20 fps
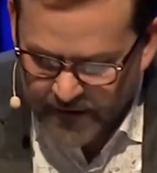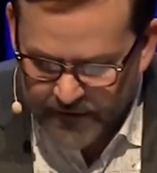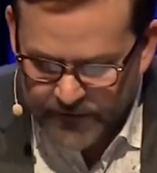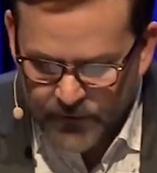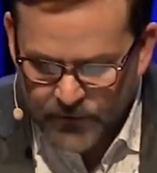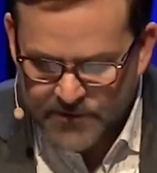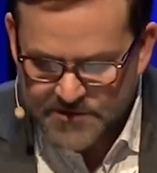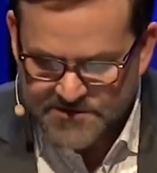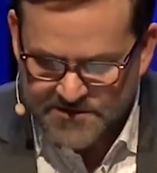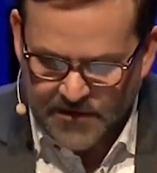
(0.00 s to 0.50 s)

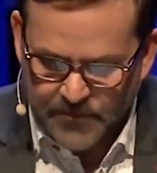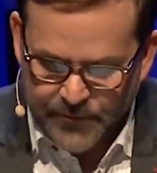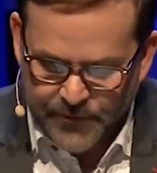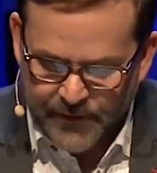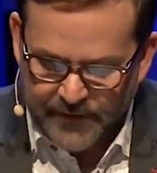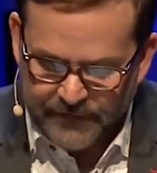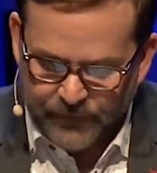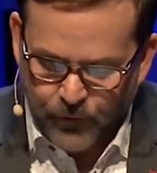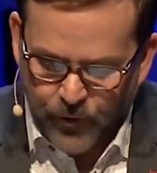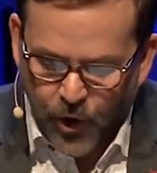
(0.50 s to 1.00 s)
Notice Psalm
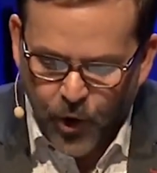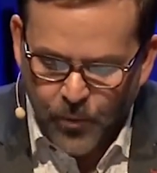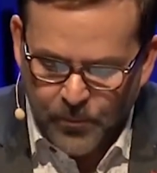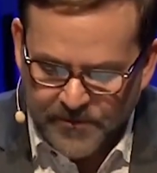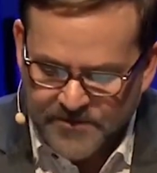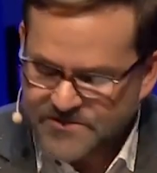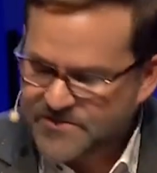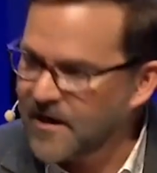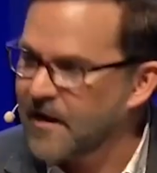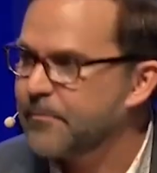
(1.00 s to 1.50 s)
34
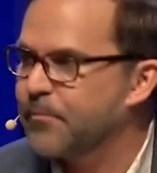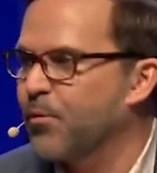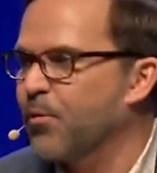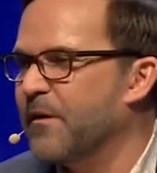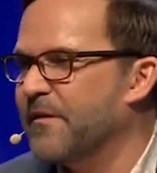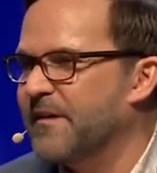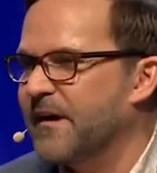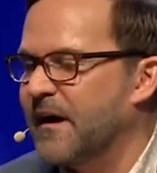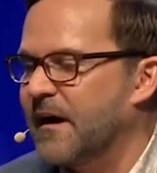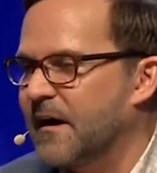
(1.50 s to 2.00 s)
opens up
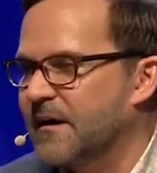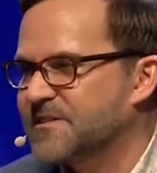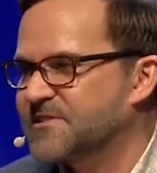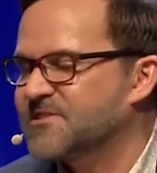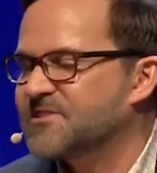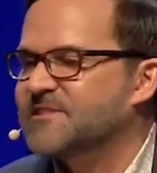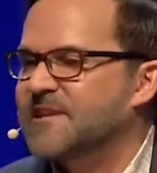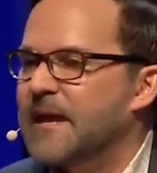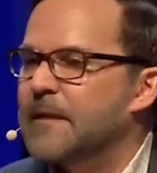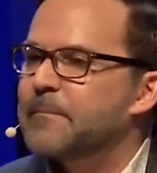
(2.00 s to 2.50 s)
with a
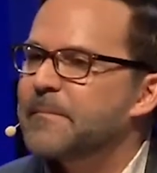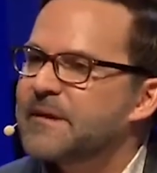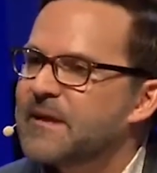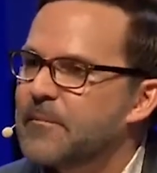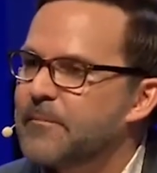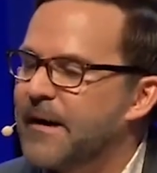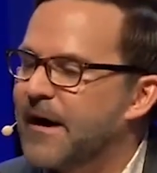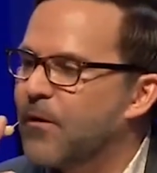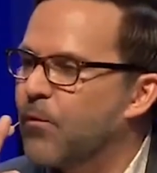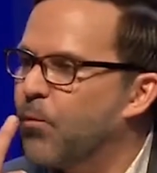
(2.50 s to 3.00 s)
statement
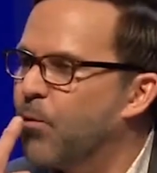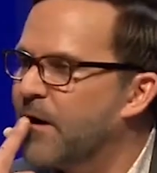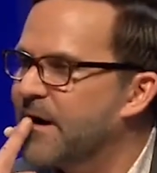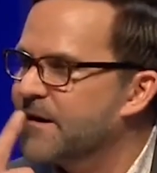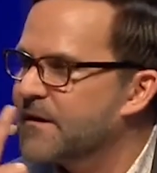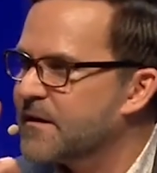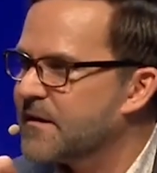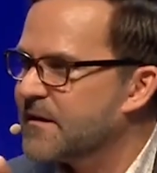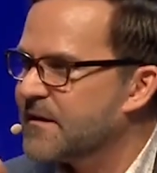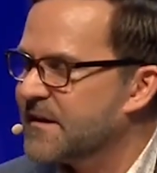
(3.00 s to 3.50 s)
about
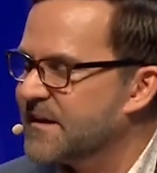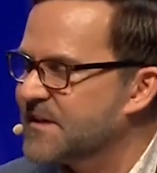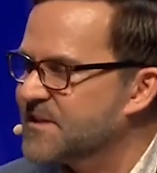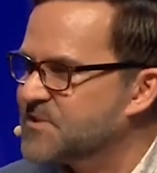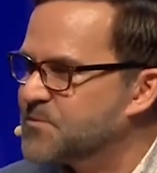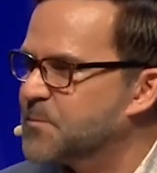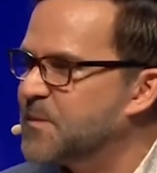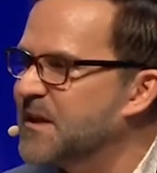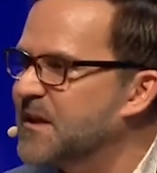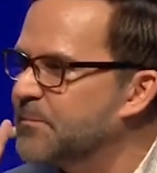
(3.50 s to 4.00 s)
what
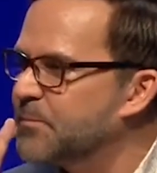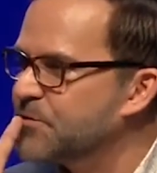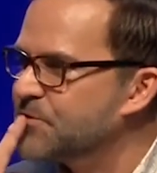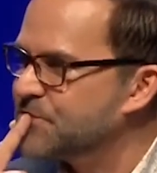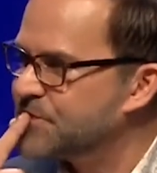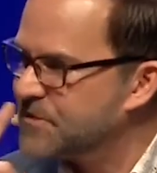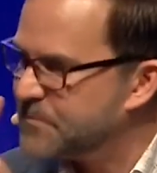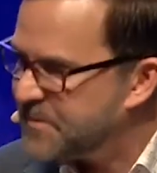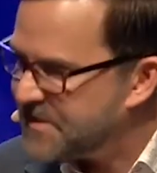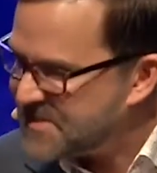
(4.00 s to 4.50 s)
his people
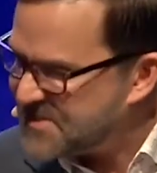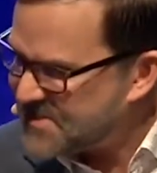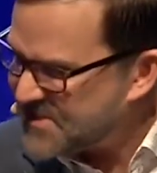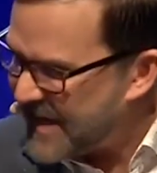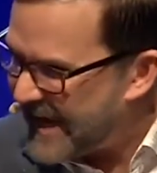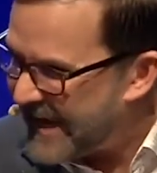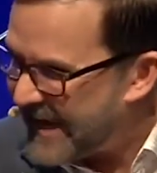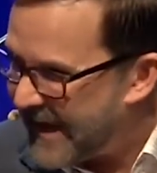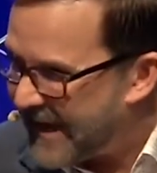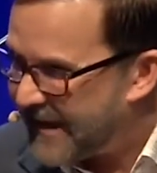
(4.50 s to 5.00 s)
should be
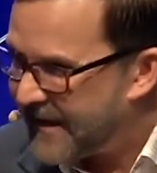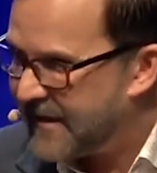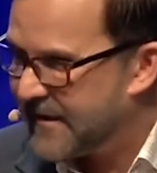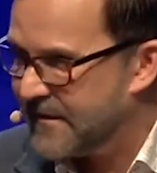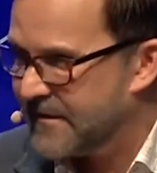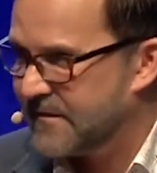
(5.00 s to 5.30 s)
saying.